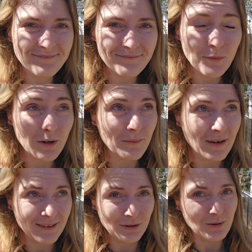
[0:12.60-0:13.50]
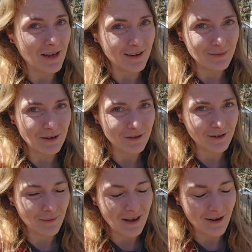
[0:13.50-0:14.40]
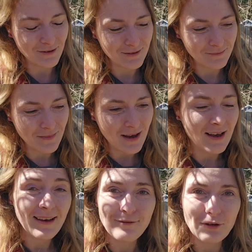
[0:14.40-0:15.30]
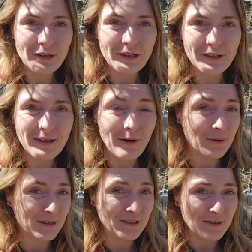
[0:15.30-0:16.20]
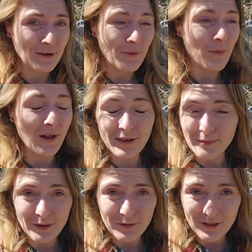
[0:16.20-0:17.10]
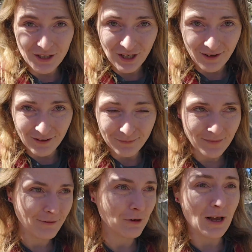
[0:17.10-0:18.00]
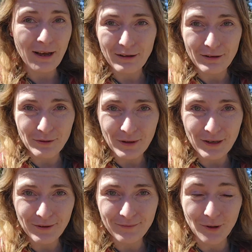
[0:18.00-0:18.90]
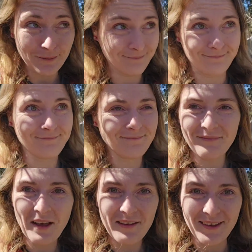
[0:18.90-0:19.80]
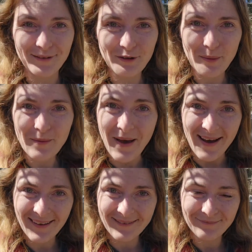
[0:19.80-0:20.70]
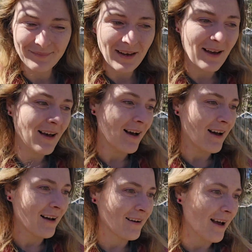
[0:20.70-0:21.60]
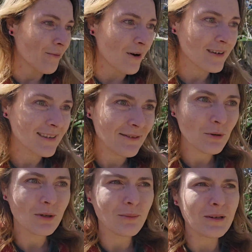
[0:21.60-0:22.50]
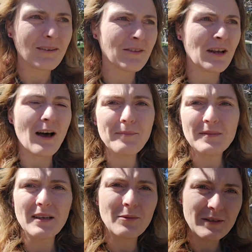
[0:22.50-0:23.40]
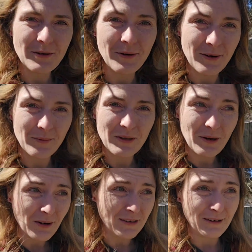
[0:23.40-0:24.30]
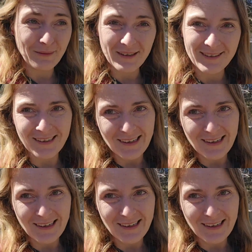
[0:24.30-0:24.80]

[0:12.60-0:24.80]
welcome back to Chaos Maker's Hobby House. If you're new here, I want to welcome you to the channel. If you're not new here, well, thanks for coming back. I wanted to give you a little bit of an update what's going on with the garden here because